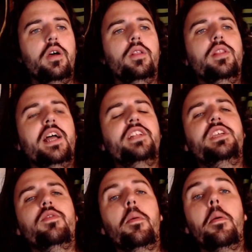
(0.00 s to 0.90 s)
Let's
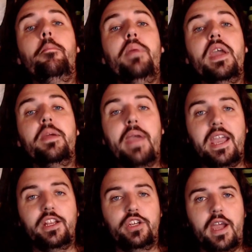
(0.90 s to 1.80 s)
give him a big
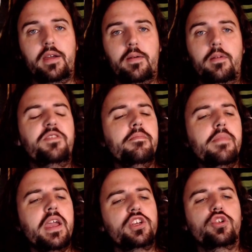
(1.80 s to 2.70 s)
paycheck. Let's
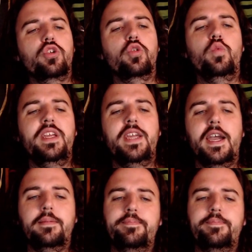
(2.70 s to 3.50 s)
make sure we get him.